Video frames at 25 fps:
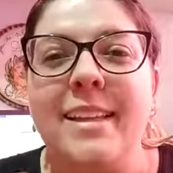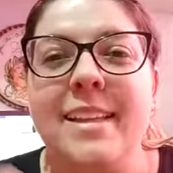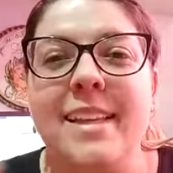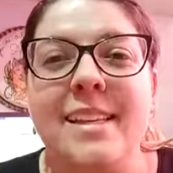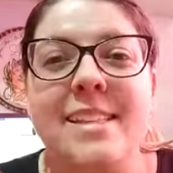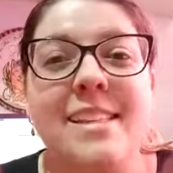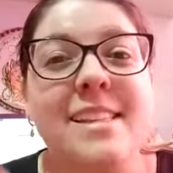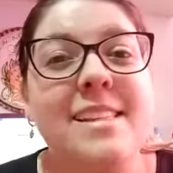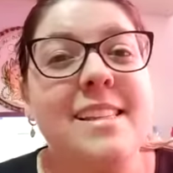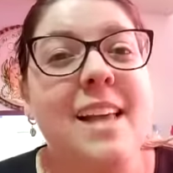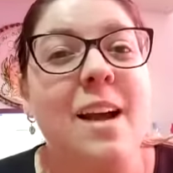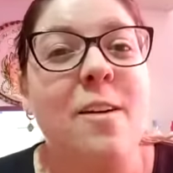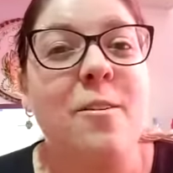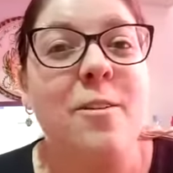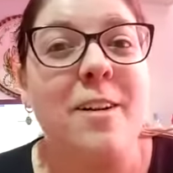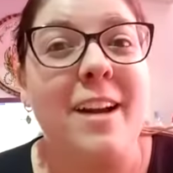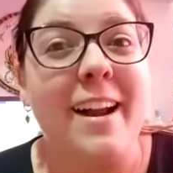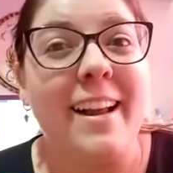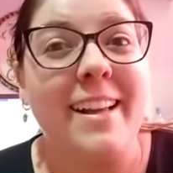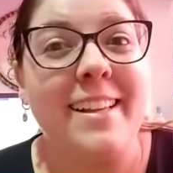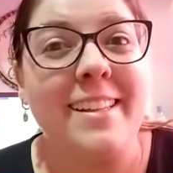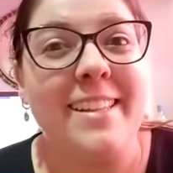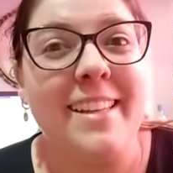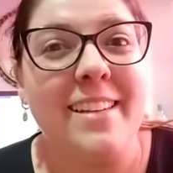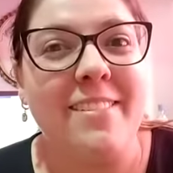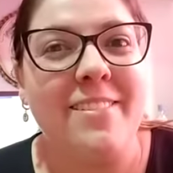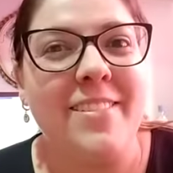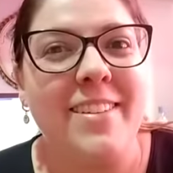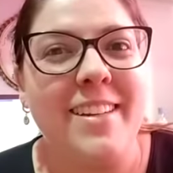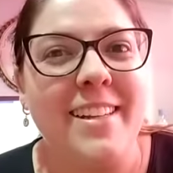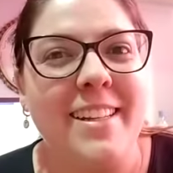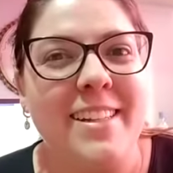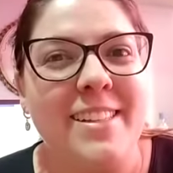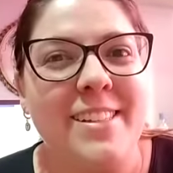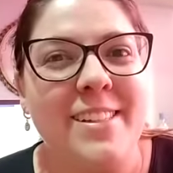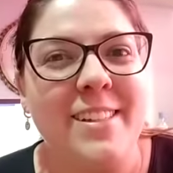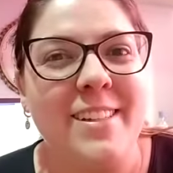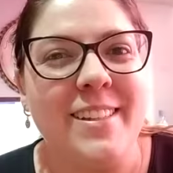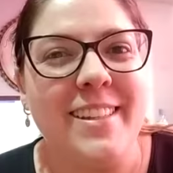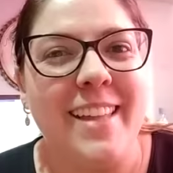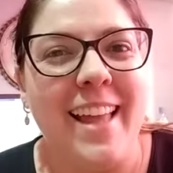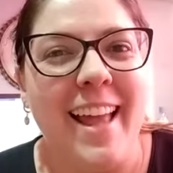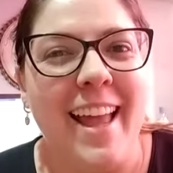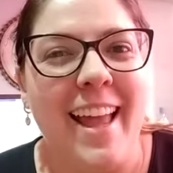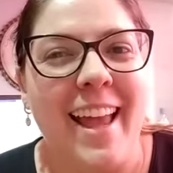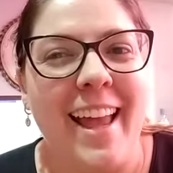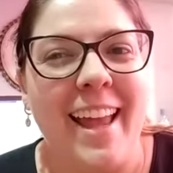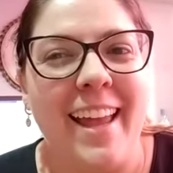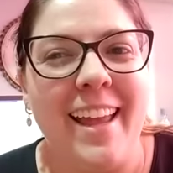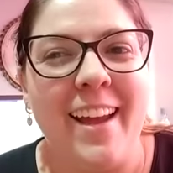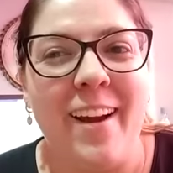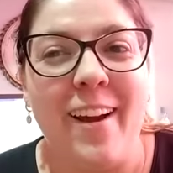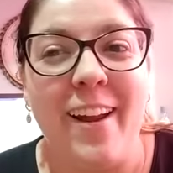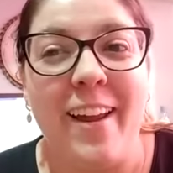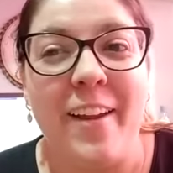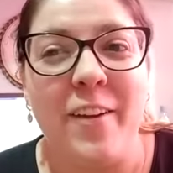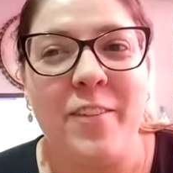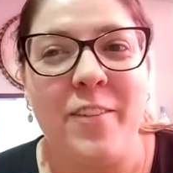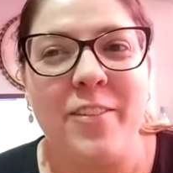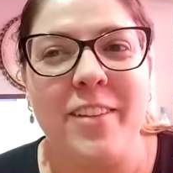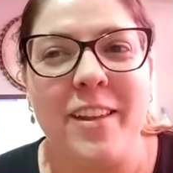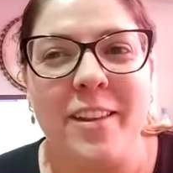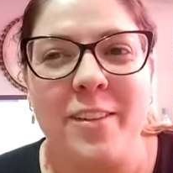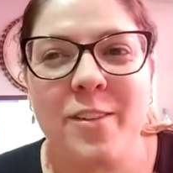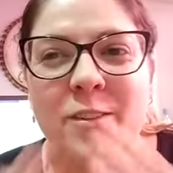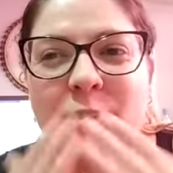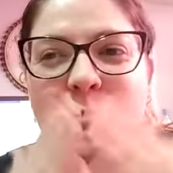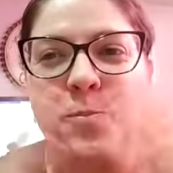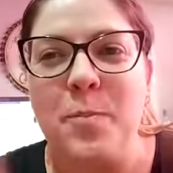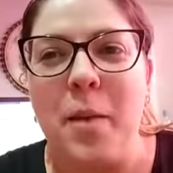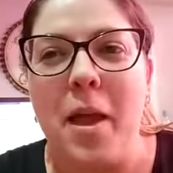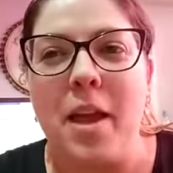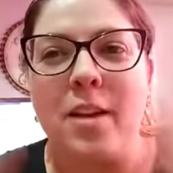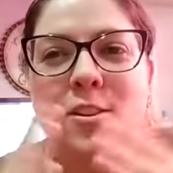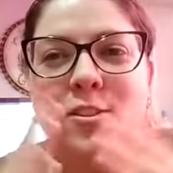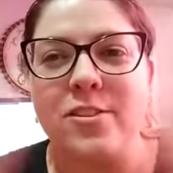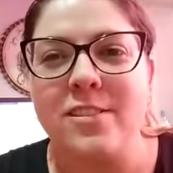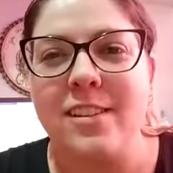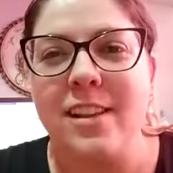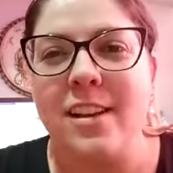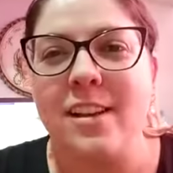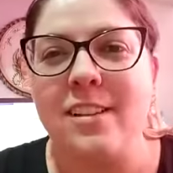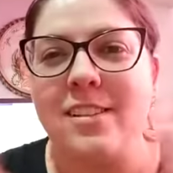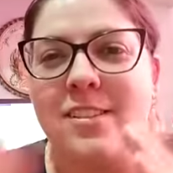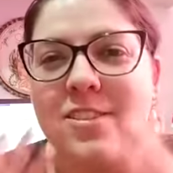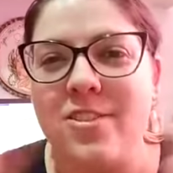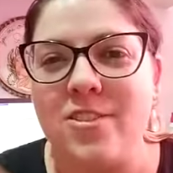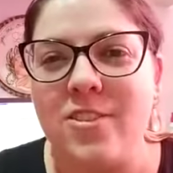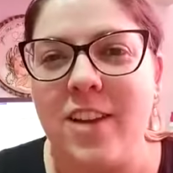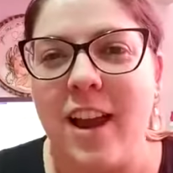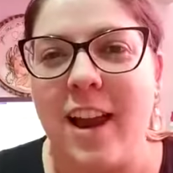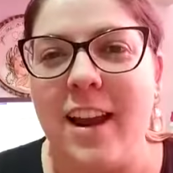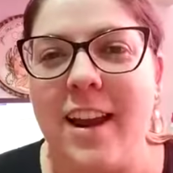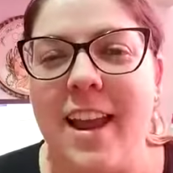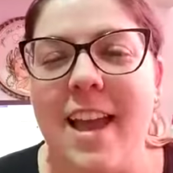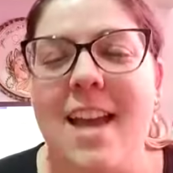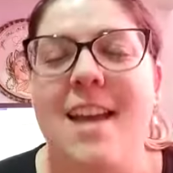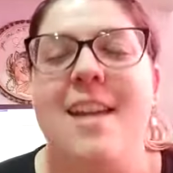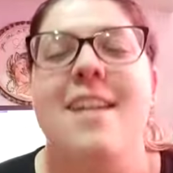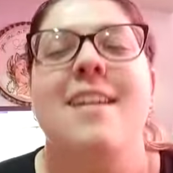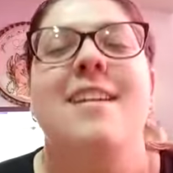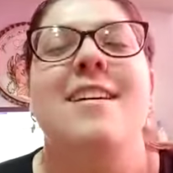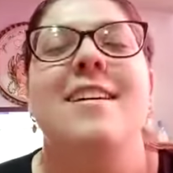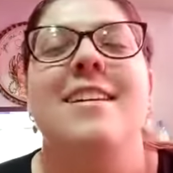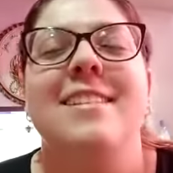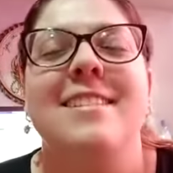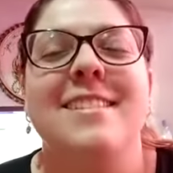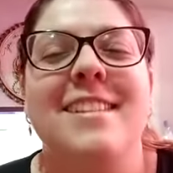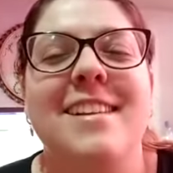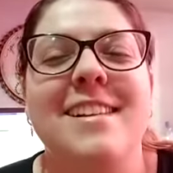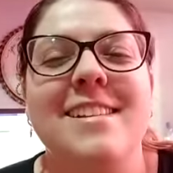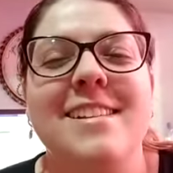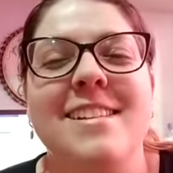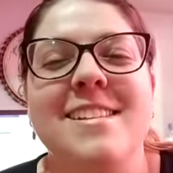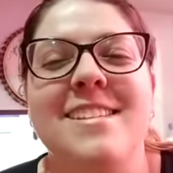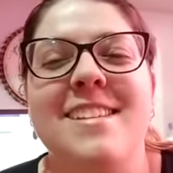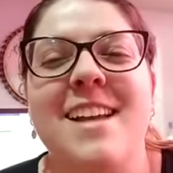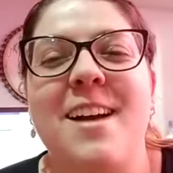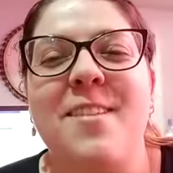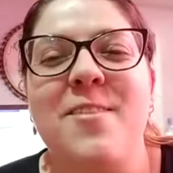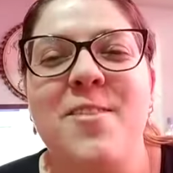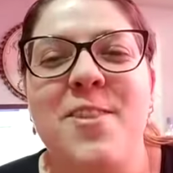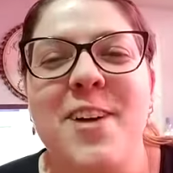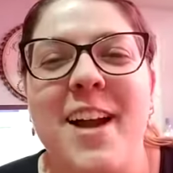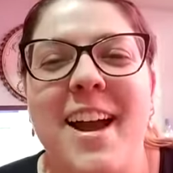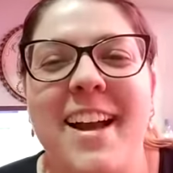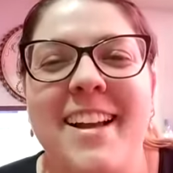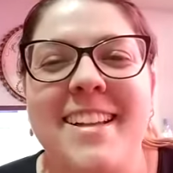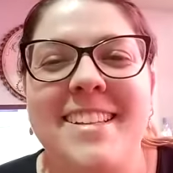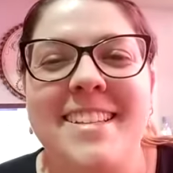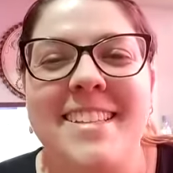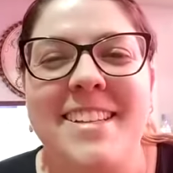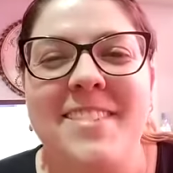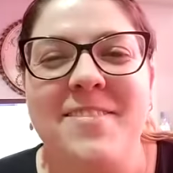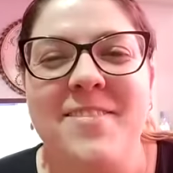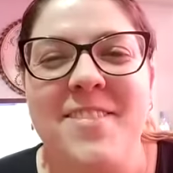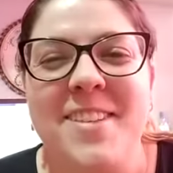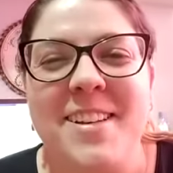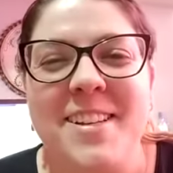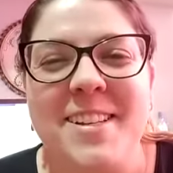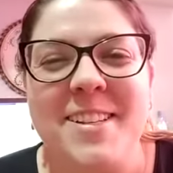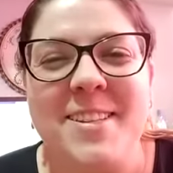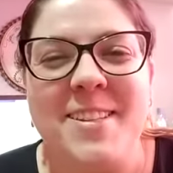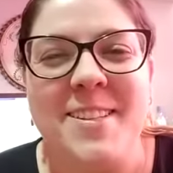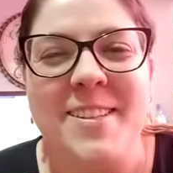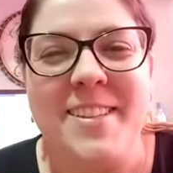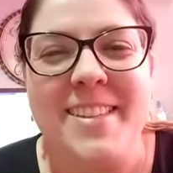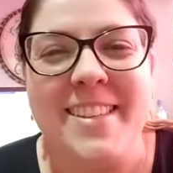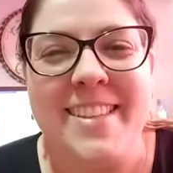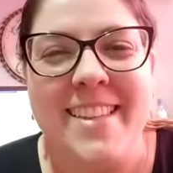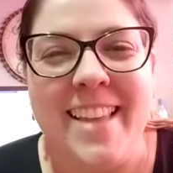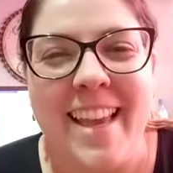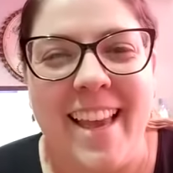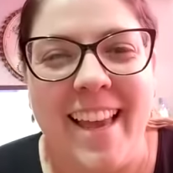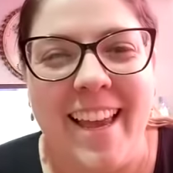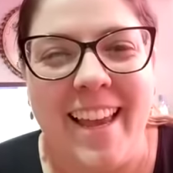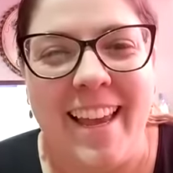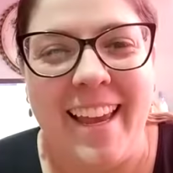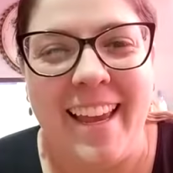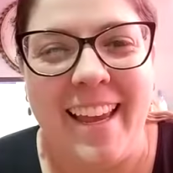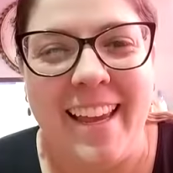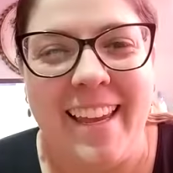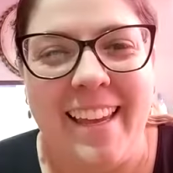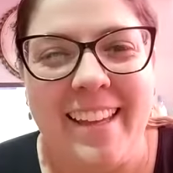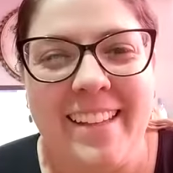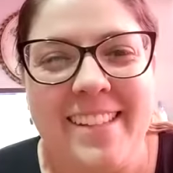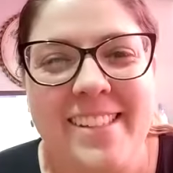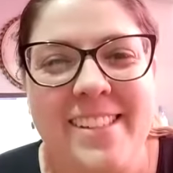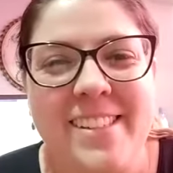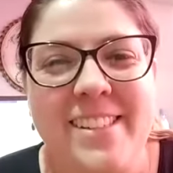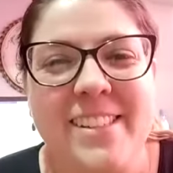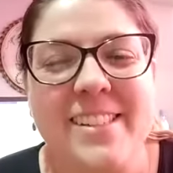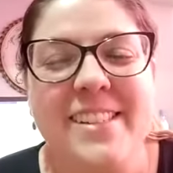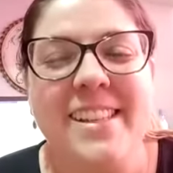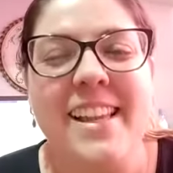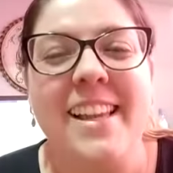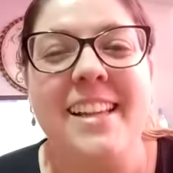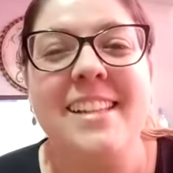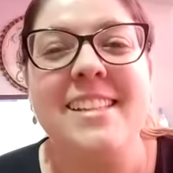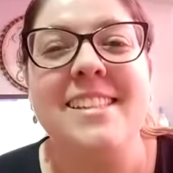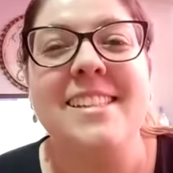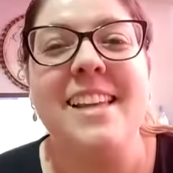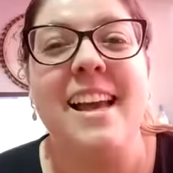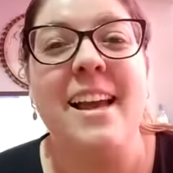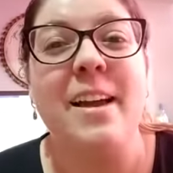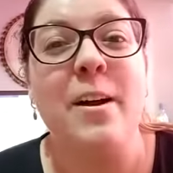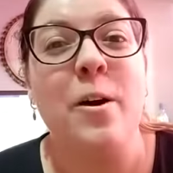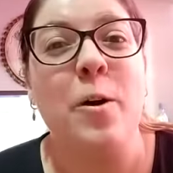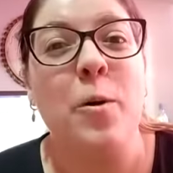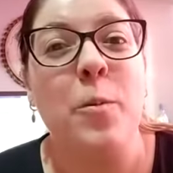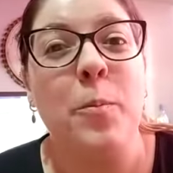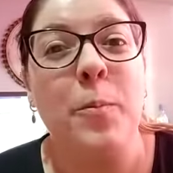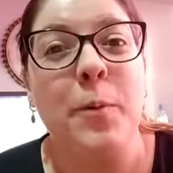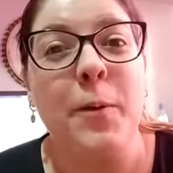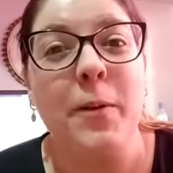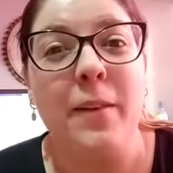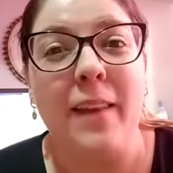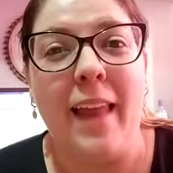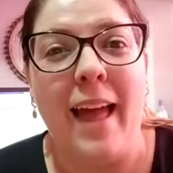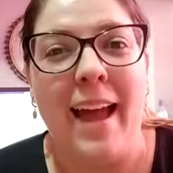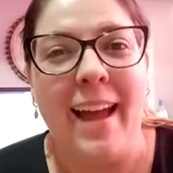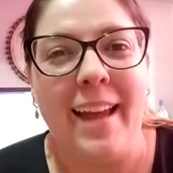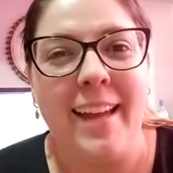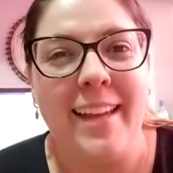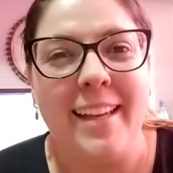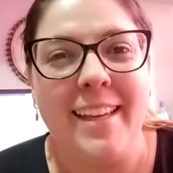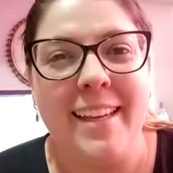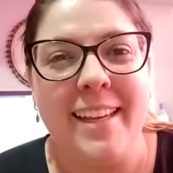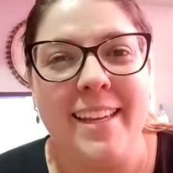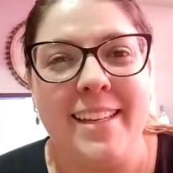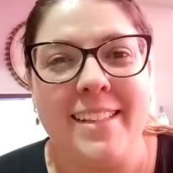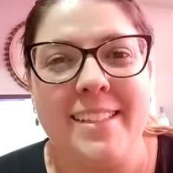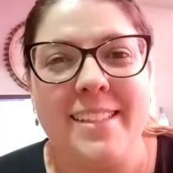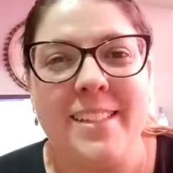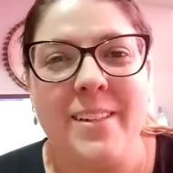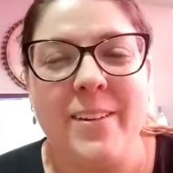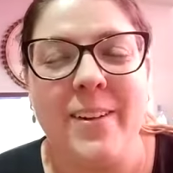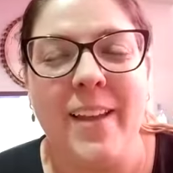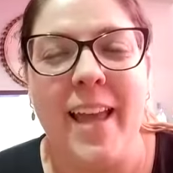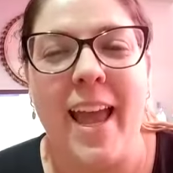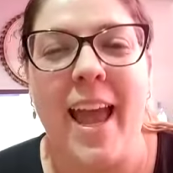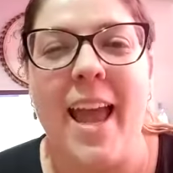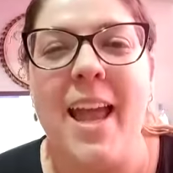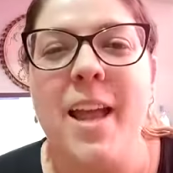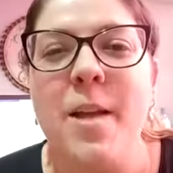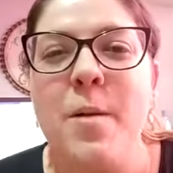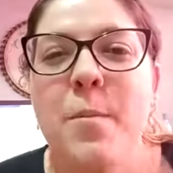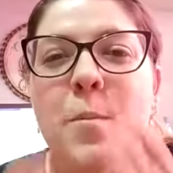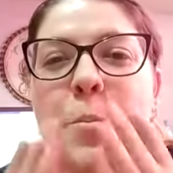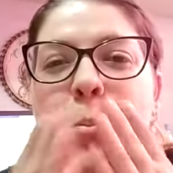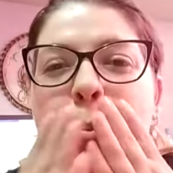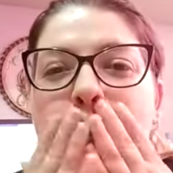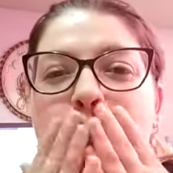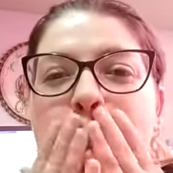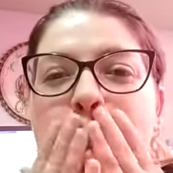This is our activity today. Ó, eu dando os beijos antes já, né? This is our activity today, students. I hope you like it, ok?